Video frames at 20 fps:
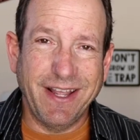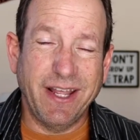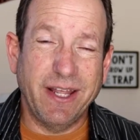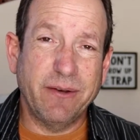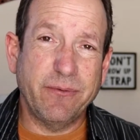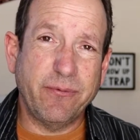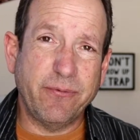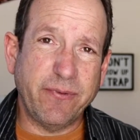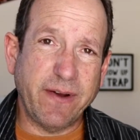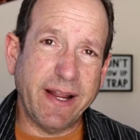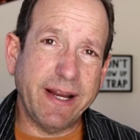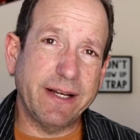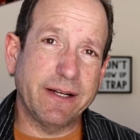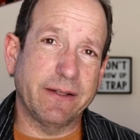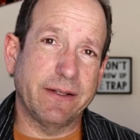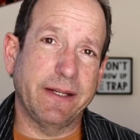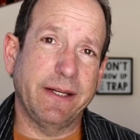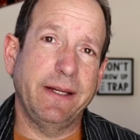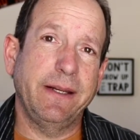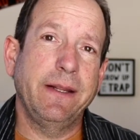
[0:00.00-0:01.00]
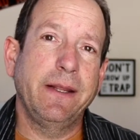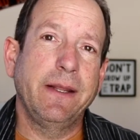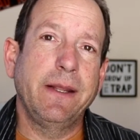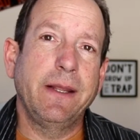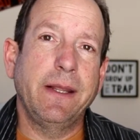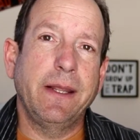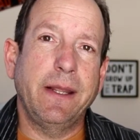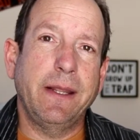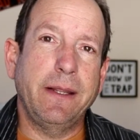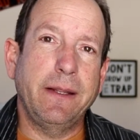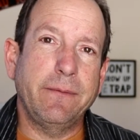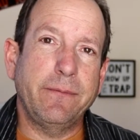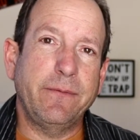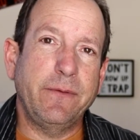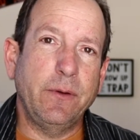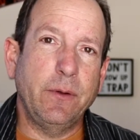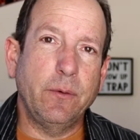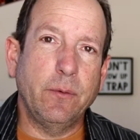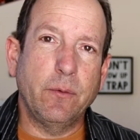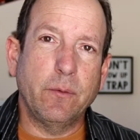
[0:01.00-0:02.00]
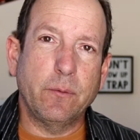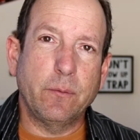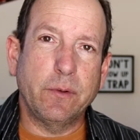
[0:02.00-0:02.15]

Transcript: And finally, if you